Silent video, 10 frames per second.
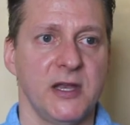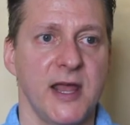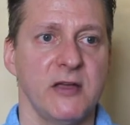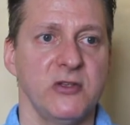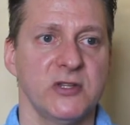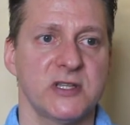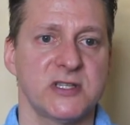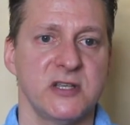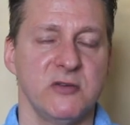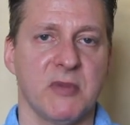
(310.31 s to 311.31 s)
now let's
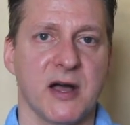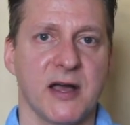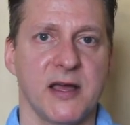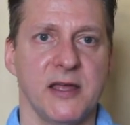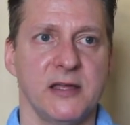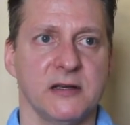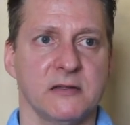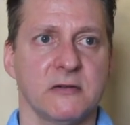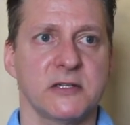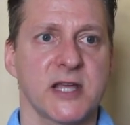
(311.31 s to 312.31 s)
say you buy a
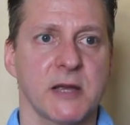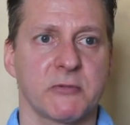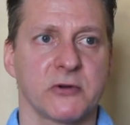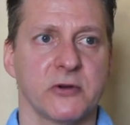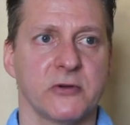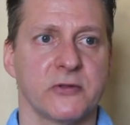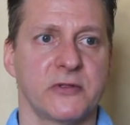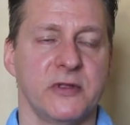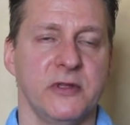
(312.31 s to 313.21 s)
large cap growth